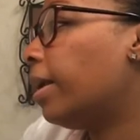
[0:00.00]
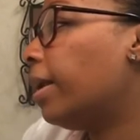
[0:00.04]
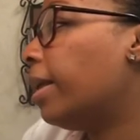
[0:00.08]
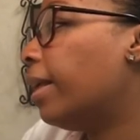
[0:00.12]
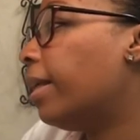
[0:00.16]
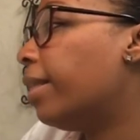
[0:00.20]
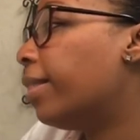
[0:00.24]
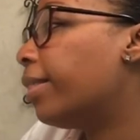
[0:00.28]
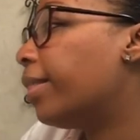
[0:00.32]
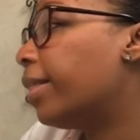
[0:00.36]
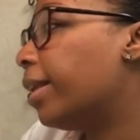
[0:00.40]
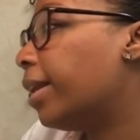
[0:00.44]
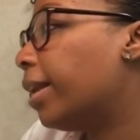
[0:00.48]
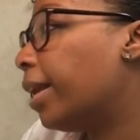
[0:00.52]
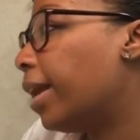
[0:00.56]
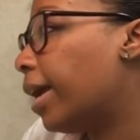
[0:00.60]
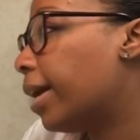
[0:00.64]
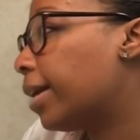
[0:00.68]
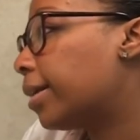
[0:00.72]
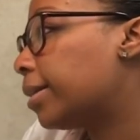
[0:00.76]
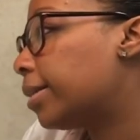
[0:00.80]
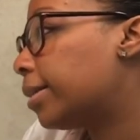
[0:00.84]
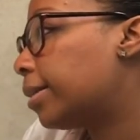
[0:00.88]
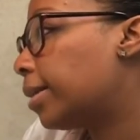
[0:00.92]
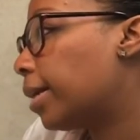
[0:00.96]
The next
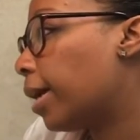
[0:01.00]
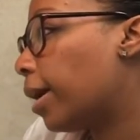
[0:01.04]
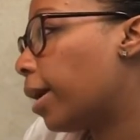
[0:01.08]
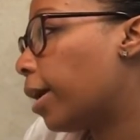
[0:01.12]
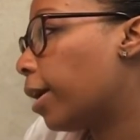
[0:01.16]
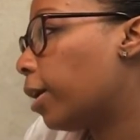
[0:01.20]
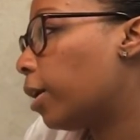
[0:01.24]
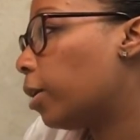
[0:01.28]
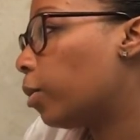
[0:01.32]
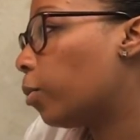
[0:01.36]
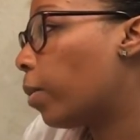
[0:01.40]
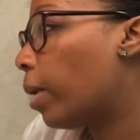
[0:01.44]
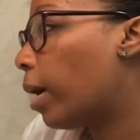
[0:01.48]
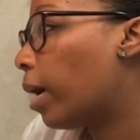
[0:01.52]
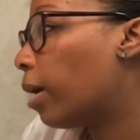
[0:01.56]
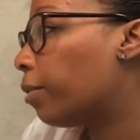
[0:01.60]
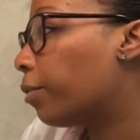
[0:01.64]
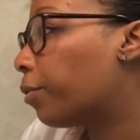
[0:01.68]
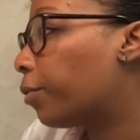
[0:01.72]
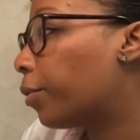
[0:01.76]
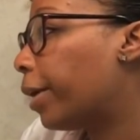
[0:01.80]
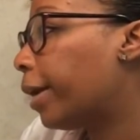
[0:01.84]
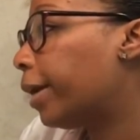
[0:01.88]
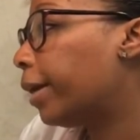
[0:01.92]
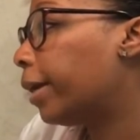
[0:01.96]
day, while
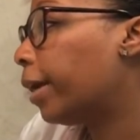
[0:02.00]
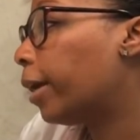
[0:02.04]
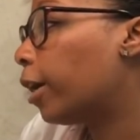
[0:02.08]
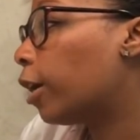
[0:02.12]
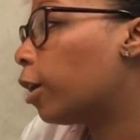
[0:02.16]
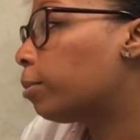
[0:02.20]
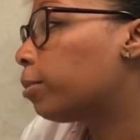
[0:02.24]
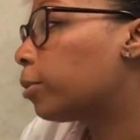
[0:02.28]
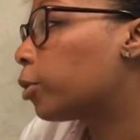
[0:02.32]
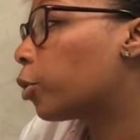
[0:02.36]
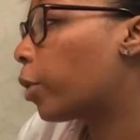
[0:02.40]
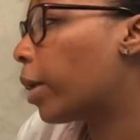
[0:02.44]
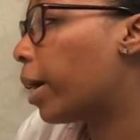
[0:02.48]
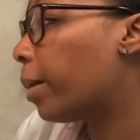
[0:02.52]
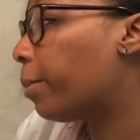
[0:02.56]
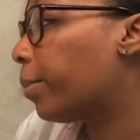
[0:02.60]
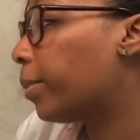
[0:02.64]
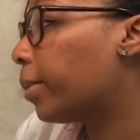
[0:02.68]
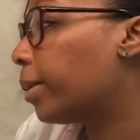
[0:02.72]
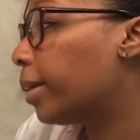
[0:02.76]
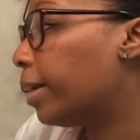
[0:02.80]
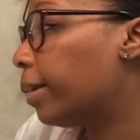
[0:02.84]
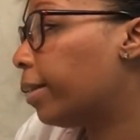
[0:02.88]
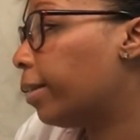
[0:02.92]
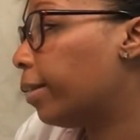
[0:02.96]
Frank helps Grandpa
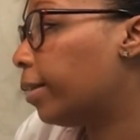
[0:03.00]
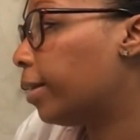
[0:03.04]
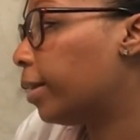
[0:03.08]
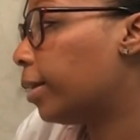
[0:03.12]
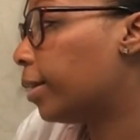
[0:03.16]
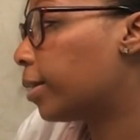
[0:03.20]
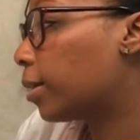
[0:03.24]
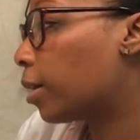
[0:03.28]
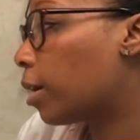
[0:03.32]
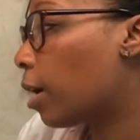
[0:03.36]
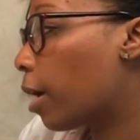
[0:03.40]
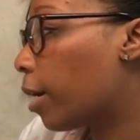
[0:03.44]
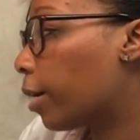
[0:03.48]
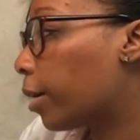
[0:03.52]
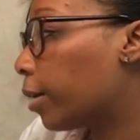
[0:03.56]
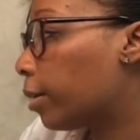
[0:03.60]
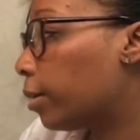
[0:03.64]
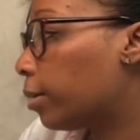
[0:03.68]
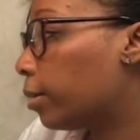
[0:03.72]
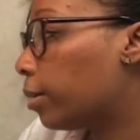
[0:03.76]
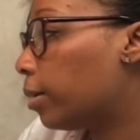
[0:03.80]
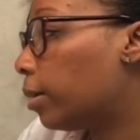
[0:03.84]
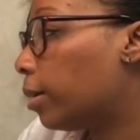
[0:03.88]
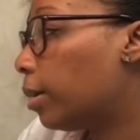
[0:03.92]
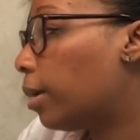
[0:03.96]
in his garden,
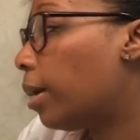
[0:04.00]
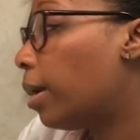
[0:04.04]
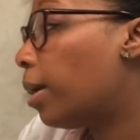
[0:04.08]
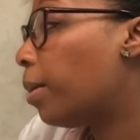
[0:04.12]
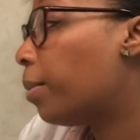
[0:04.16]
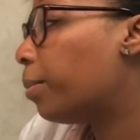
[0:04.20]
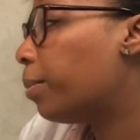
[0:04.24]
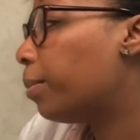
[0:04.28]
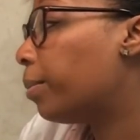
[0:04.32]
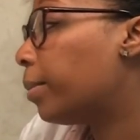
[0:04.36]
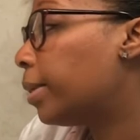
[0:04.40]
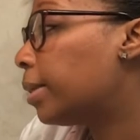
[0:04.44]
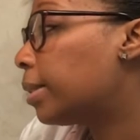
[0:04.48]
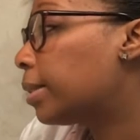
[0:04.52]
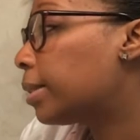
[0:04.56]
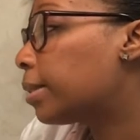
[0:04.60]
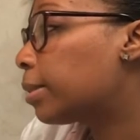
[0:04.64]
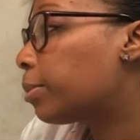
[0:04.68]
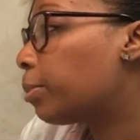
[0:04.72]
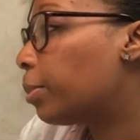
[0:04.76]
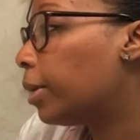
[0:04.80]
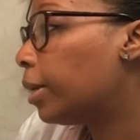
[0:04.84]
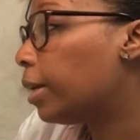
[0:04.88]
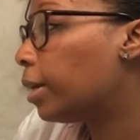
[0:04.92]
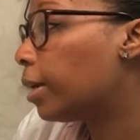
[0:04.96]
Mrs.
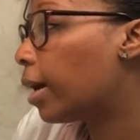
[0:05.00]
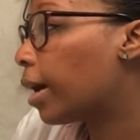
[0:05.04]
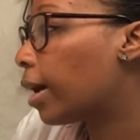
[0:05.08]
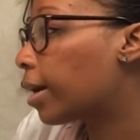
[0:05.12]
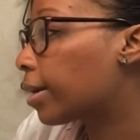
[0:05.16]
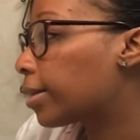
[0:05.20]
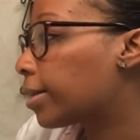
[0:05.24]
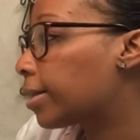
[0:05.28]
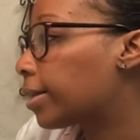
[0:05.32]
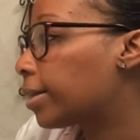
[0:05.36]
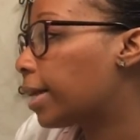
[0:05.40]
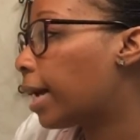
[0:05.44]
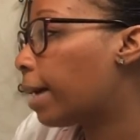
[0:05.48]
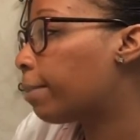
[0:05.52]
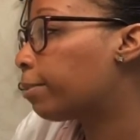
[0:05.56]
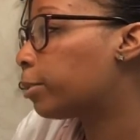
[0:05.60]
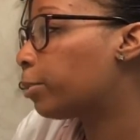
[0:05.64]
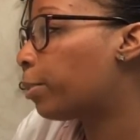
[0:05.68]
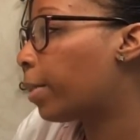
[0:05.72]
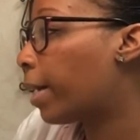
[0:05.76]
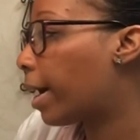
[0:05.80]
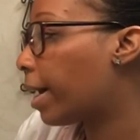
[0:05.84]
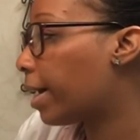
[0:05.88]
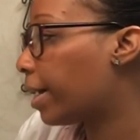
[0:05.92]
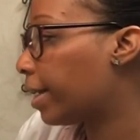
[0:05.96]
Peacock stopped
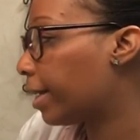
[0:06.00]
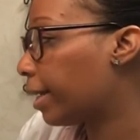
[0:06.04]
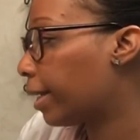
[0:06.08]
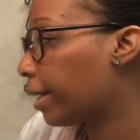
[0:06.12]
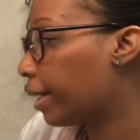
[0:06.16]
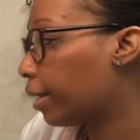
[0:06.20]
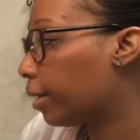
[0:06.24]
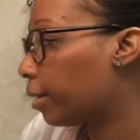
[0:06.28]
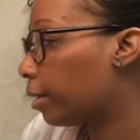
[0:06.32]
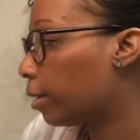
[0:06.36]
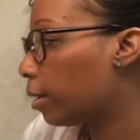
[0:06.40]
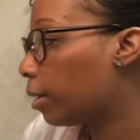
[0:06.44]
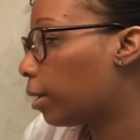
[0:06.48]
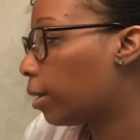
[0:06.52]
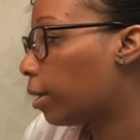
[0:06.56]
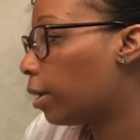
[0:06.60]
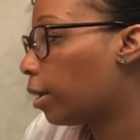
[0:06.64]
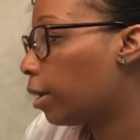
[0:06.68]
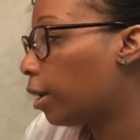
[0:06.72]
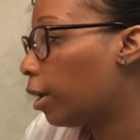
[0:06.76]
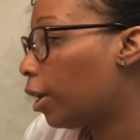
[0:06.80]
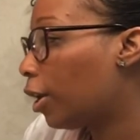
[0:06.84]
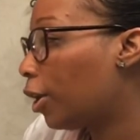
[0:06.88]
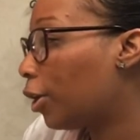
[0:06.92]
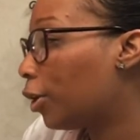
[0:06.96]
by again.
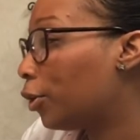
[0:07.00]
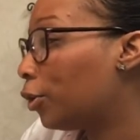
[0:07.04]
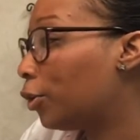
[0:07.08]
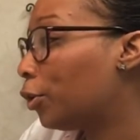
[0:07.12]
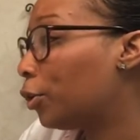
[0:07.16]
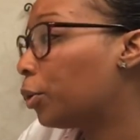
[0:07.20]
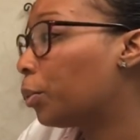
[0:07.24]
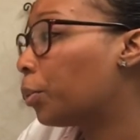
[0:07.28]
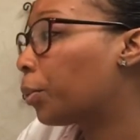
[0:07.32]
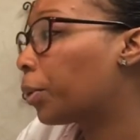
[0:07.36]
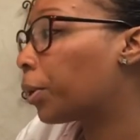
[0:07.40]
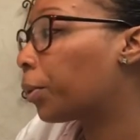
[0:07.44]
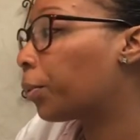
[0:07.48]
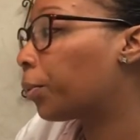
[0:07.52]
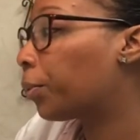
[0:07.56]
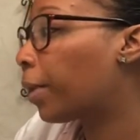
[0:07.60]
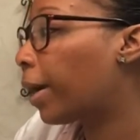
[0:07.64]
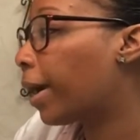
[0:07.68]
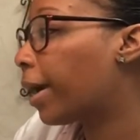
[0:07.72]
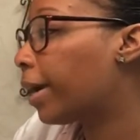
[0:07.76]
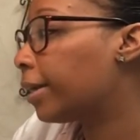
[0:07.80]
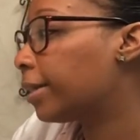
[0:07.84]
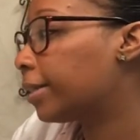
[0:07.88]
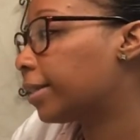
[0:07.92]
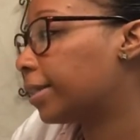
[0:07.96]
"You were
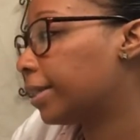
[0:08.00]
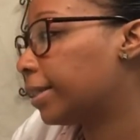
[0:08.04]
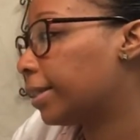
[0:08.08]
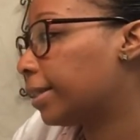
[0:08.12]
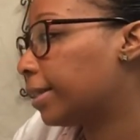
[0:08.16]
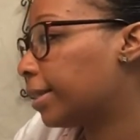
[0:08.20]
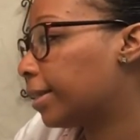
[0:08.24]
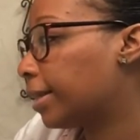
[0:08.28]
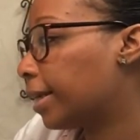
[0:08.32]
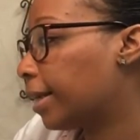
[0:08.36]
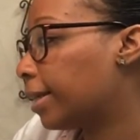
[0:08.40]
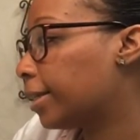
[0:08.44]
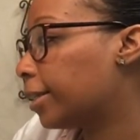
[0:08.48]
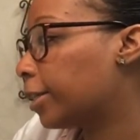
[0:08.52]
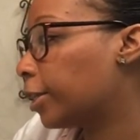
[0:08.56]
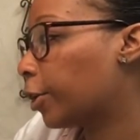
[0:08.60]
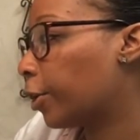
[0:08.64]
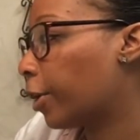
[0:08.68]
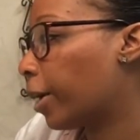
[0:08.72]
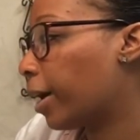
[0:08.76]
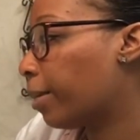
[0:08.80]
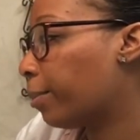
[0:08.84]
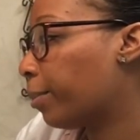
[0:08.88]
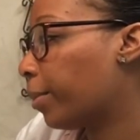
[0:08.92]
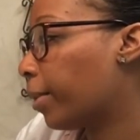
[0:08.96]
right," she said to
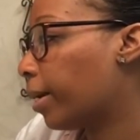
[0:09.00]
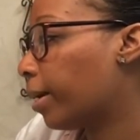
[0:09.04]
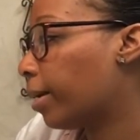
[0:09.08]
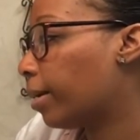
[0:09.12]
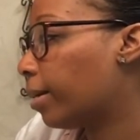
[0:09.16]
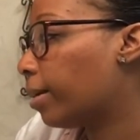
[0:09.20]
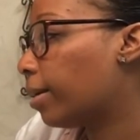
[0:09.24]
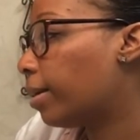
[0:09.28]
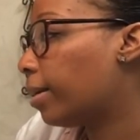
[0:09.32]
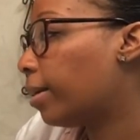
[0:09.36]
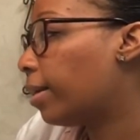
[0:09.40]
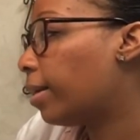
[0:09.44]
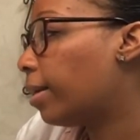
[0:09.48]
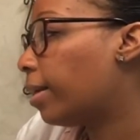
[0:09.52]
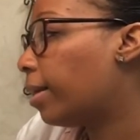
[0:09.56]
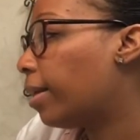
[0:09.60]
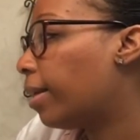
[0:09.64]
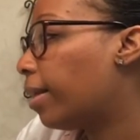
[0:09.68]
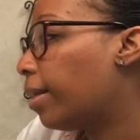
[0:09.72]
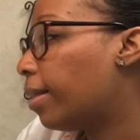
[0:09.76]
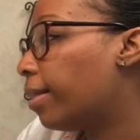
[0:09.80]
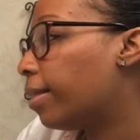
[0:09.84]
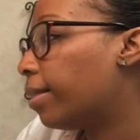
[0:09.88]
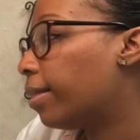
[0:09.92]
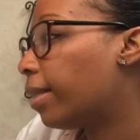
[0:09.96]
Grandpa.
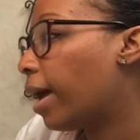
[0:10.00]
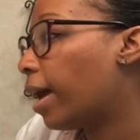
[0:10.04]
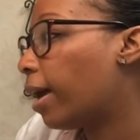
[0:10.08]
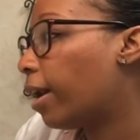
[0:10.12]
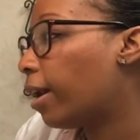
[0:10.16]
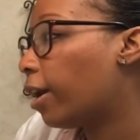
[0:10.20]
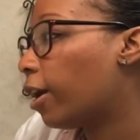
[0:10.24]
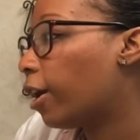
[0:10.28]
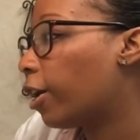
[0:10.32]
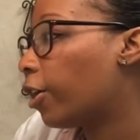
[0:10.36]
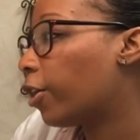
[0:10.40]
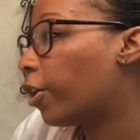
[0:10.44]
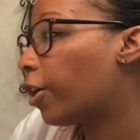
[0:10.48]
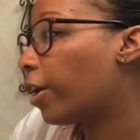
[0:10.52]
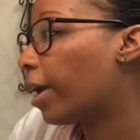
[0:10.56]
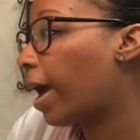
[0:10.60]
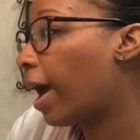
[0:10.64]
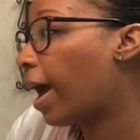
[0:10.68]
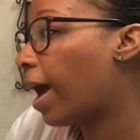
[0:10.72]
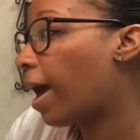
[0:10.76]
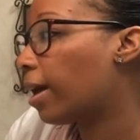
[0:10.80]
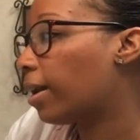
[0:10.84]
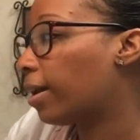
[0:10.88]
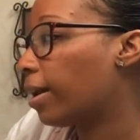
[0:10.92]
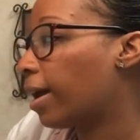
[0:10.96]
"That other
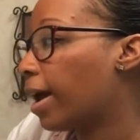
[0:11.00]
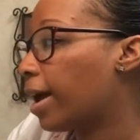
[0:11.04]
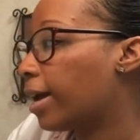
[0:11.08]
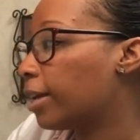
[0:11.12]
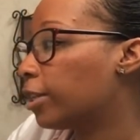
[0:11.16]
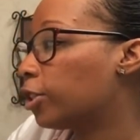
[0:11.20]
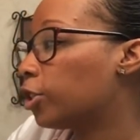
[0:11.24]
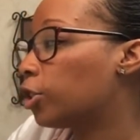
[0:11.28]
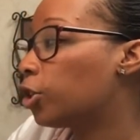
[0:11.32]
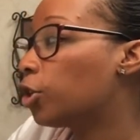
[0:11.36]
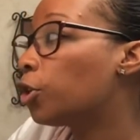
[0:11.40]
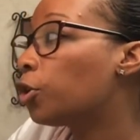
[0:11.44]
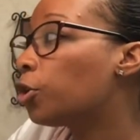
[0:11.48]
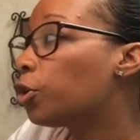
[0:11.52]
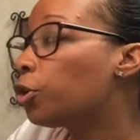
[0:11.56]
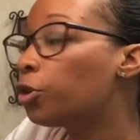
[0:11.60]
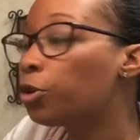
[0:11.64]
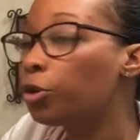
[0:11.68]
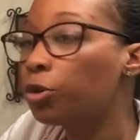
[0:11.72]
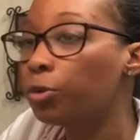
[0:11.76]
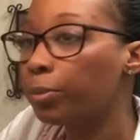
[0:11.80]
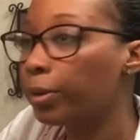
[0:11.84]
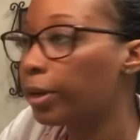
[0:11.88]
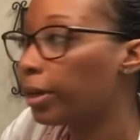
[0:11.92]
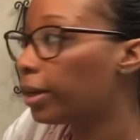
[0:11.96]
hat had too
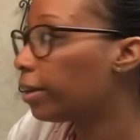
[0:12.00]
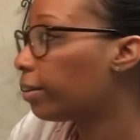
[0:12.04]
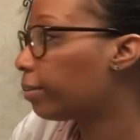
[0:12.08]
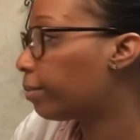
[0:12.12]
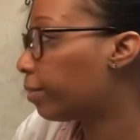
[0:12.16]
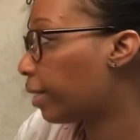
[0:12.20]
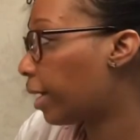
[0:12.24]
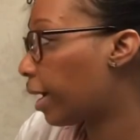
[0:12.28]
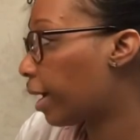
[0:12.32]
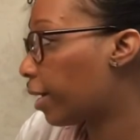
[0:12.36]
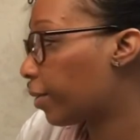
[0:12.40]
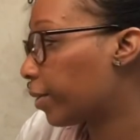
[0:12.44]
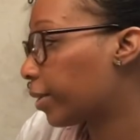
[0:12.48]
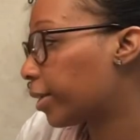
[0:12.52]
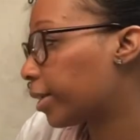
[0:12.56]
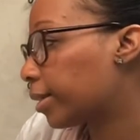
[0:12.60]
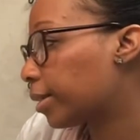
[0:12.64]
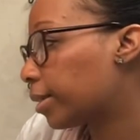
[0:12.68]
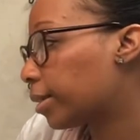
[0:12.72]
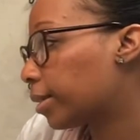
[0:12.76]
many flowers."